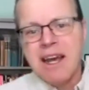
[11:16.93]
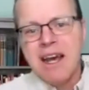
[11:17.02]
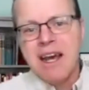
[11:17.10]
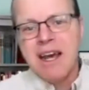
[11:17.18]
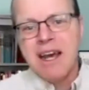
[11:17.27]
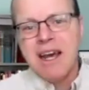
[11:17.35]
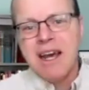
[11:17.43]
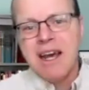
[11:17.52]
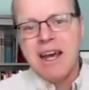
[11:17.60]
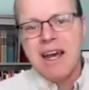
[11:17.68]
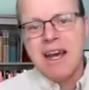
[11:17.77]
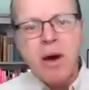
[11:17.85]
I've
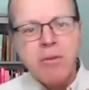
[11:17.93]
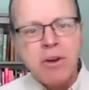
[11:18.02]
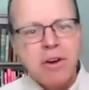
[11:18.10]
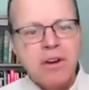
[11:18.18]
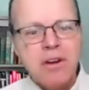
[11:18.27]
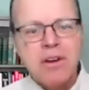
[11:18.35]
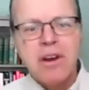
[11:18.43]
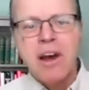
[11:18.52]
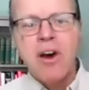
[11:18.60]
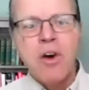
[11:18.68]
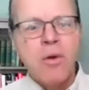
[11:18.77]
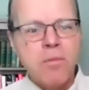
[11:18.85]
been a plumber,
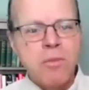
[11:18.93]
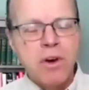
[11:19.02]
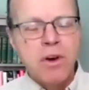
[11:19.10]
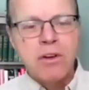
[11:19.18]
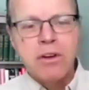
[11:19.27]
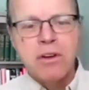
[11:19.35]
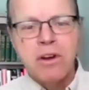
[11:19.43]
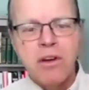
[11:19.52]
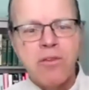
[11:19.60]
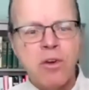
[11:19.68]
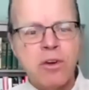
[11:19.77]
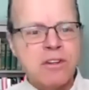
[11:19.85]
a home builder,
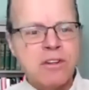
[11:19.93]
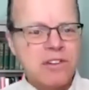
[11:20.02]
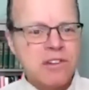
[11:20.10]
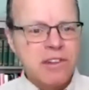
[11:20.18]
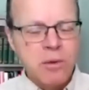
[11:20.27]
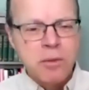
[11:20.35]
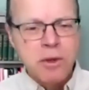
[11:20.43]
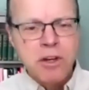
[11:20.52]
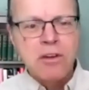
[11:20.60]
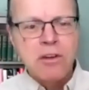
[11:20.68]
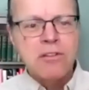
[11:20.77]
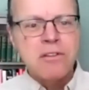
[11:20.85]
I've worked in steel
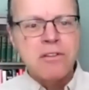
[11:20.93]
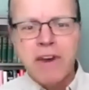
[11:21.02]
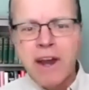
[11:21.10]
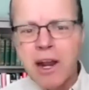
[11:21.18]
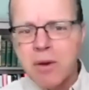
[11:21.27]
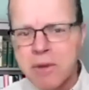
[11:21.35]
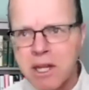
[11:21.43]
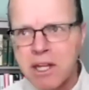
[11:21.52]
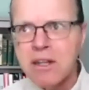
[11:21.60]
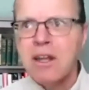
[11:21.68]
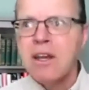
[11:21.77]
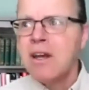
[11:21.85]
mills, fireman,
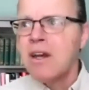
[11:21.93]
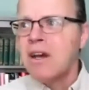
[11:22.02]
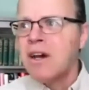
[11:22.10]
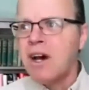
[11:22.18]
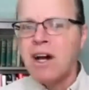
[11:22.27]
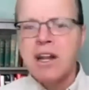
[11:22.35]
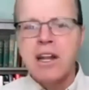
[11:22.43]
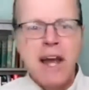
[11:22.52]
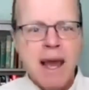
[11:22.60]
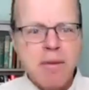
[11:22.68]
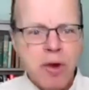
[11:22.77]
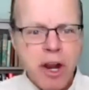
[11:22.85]

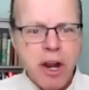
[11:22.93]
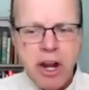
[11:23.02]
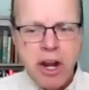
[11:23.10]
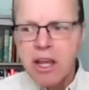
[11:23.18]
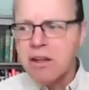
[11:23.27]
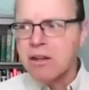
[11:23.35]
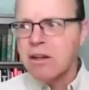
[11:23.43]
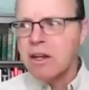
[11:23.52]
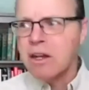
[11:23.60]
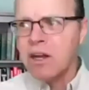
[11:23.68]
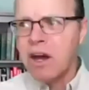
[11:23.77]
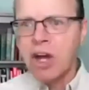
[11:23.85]
library,
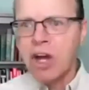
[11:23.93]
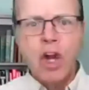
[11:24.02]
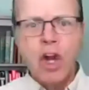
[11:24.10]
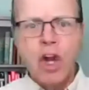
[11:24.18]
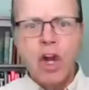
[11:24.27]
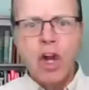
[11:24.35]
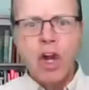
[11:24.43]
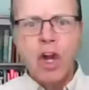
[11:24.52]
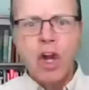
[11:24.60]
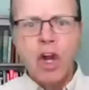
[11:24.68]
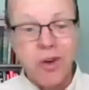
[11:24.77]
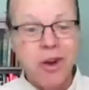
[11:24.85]
clerk,
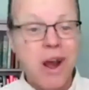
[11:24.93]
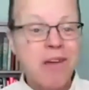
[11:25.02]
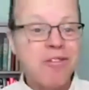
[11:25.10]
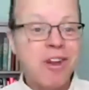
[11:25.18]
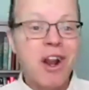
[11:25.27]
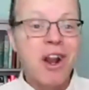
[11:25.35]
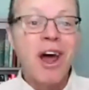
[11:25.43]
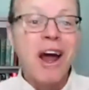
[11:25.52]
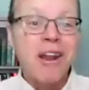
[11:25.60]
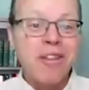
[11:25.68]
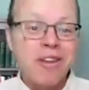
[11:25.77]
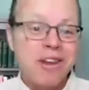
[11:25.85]
retail clerk. I've done a
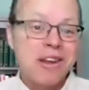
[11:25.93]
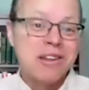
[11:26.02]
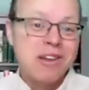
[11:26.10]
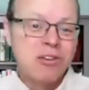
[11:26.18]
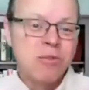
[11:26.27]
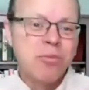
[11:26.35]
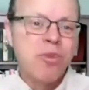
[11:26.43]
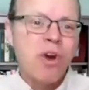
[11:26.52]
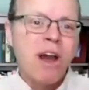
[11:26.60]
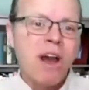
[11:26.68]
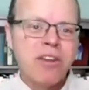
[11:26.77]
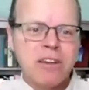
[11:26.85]
lot of things. I was in
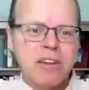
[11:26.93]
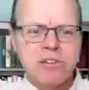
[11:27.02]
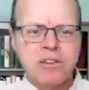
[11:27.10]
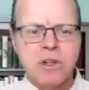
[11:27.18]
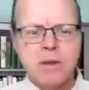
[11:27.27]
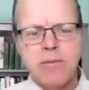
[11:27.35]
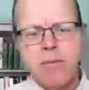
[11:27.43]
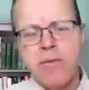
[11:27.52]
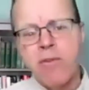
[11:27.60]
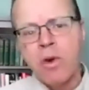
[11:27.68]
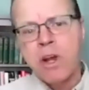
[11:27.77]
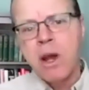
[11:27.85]
private industry
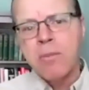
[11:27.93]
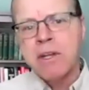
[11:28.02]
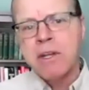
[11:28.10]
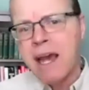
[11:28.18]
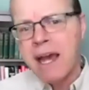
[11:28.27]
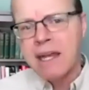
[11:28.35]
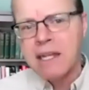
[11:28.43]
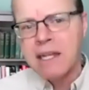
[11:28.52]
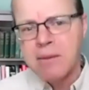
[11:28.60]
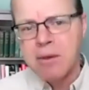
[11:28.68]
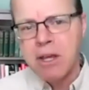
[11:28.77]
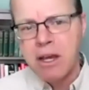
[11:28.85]
before coming to
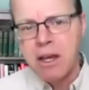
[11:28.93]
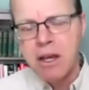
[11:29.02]
academia.